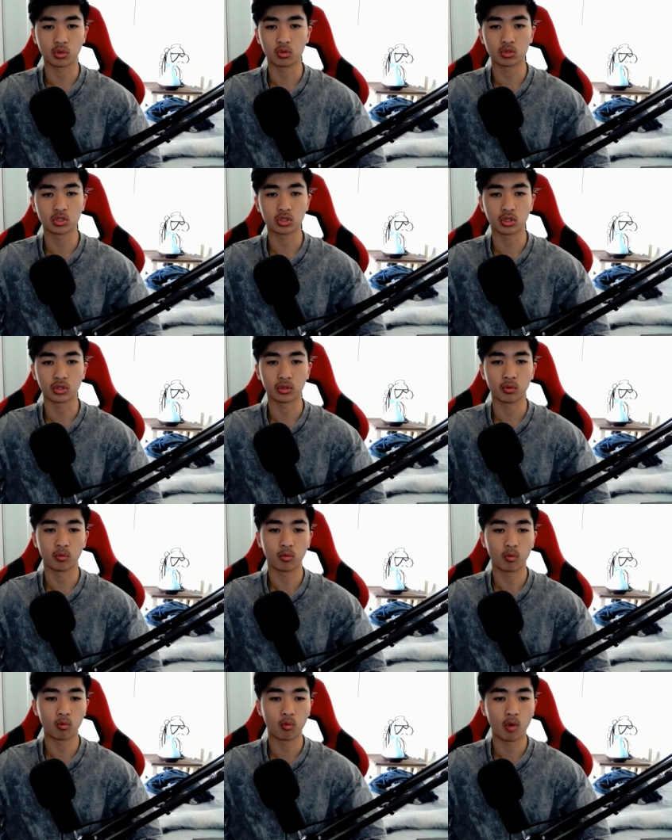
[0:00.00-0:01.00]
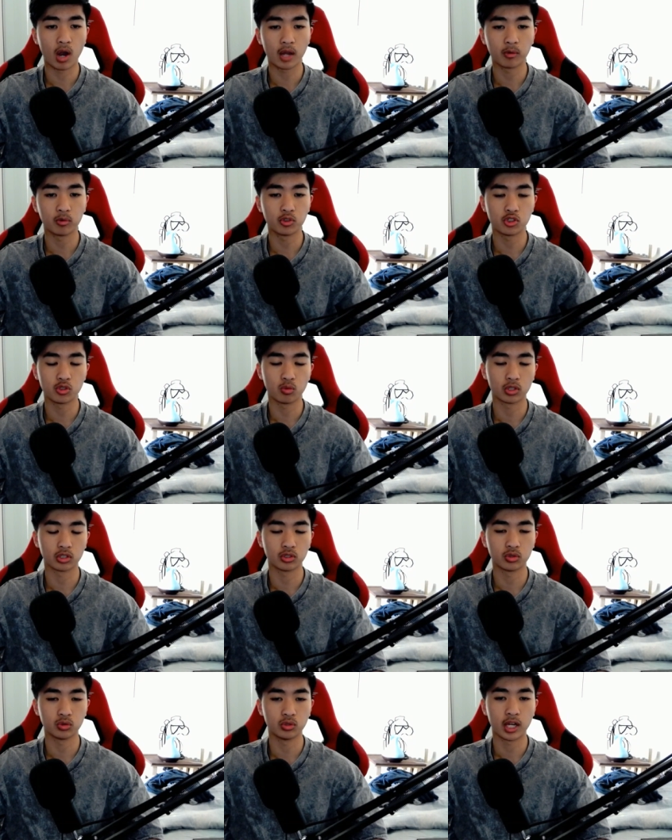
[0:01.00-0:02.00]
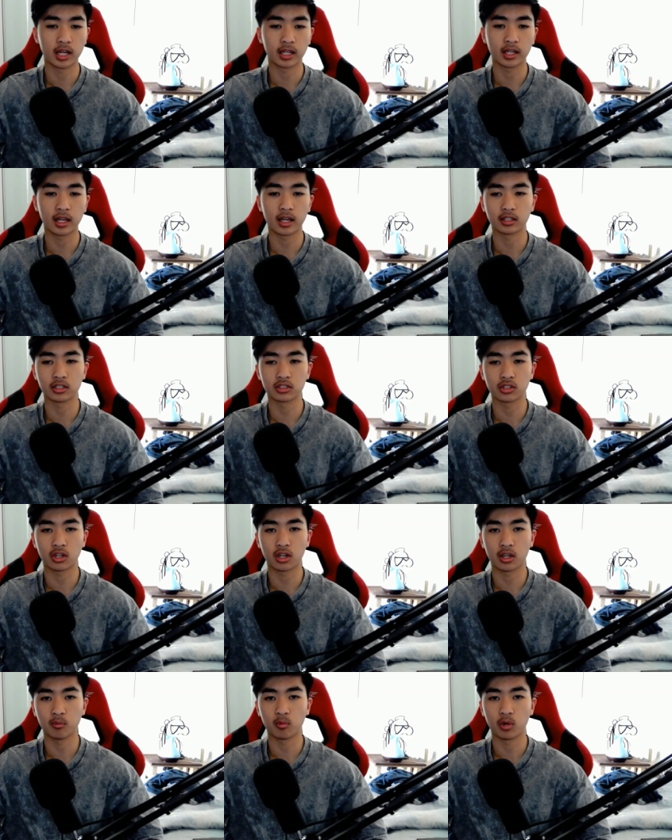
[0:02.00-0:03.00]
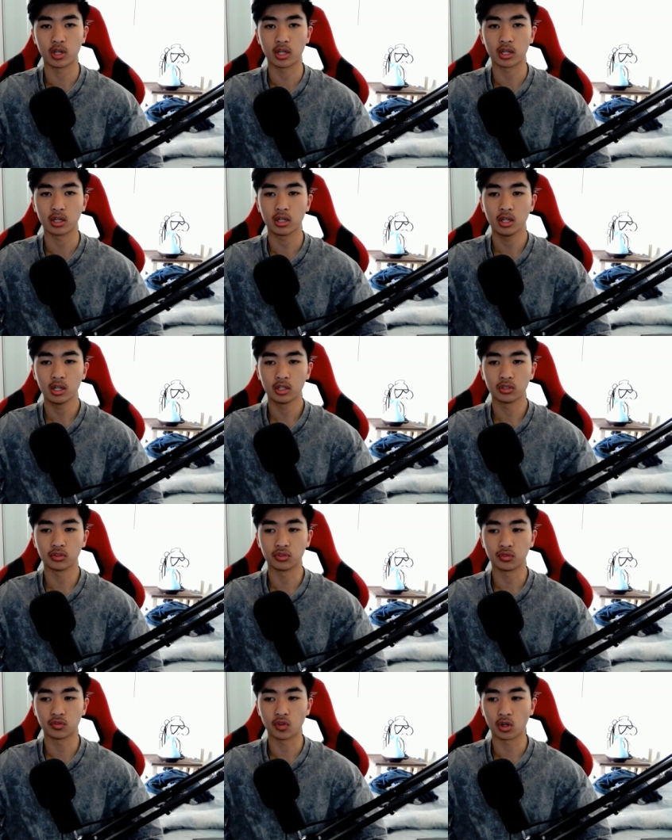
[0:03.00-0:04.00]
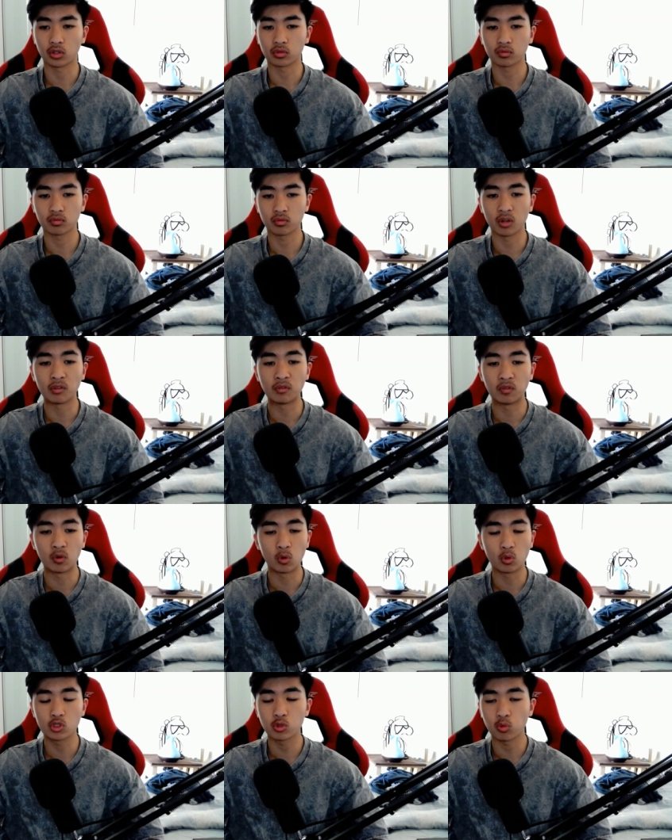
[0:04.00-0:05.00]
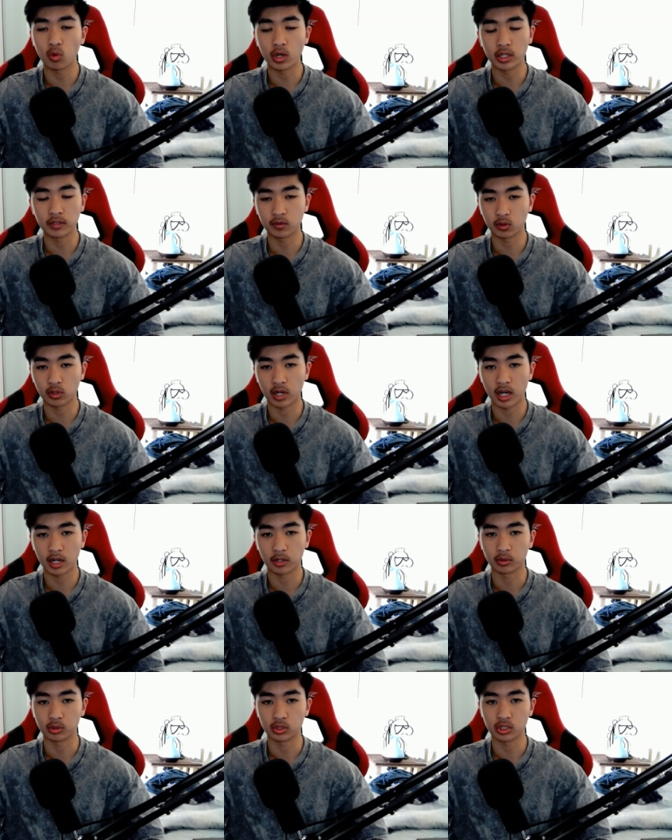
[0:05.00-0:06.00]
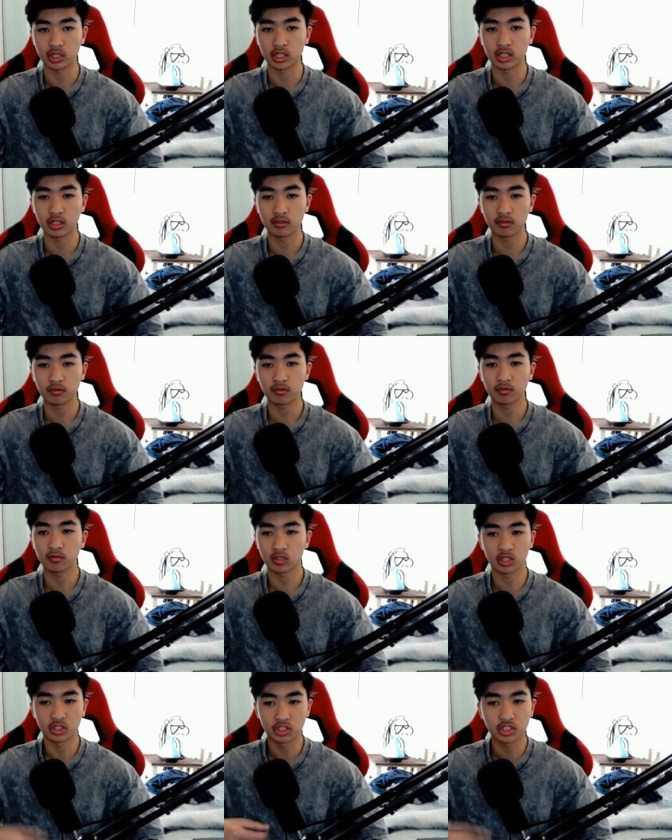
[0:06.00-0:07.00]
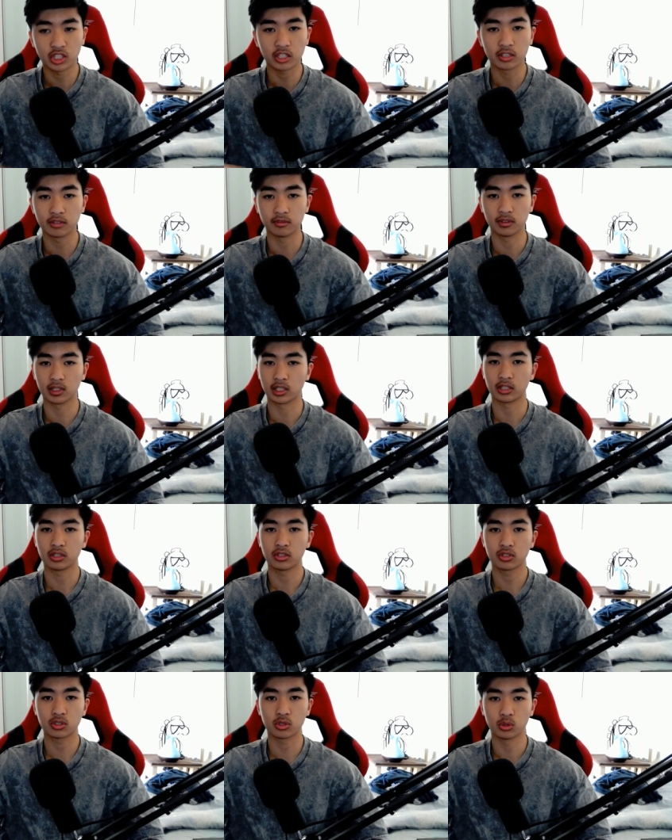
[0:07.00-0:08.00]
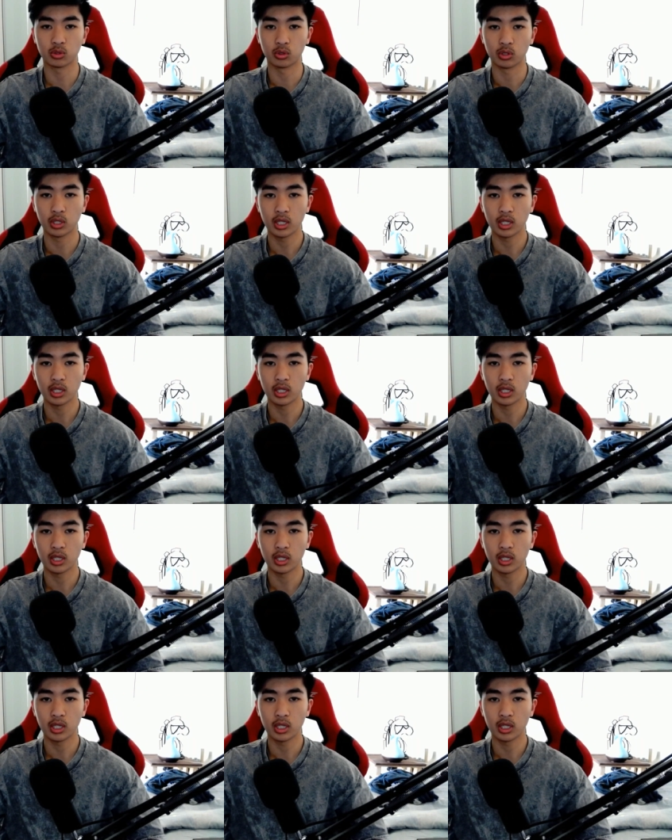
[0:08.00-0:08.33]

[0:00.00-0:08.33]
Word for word: So why would you want to do that at a time where you've got a full 24 hours consecutively to,